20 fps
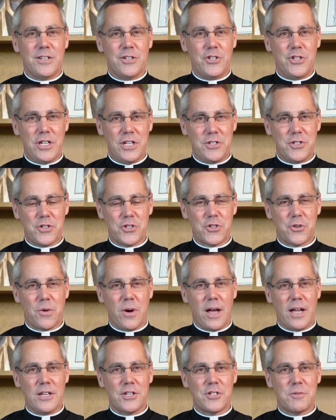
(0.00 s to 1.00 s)
Jesus
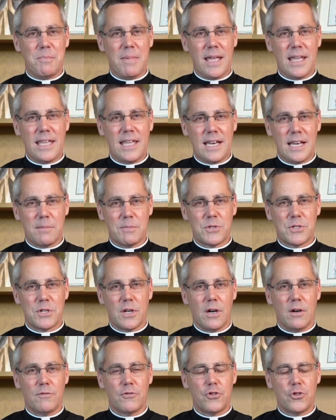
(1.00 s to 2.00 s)
Christ making
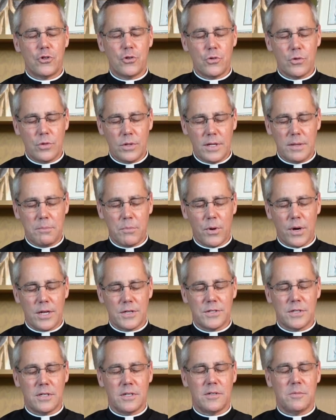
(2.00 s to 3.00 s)
himself truly
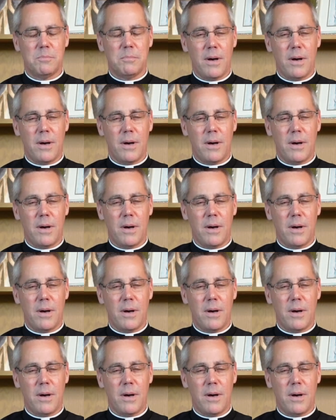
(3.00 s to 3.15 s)
present,